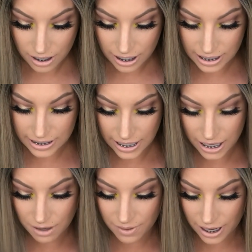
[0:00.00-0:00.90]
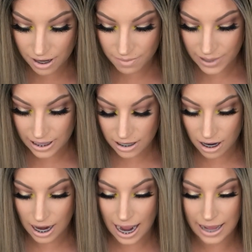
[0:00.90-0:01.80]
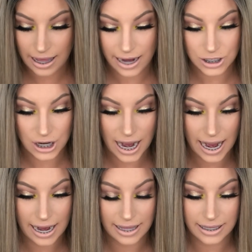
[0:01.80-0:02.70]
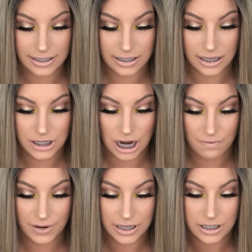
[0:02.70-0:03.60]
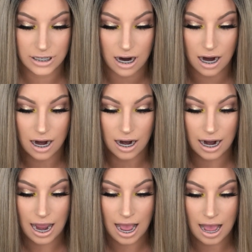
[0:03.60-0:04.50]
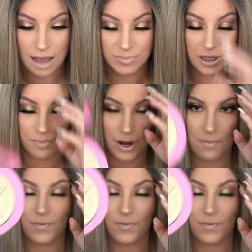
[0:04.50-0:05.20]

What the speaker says: Continuing with our highlight train, this is the Jeffree Star Supreme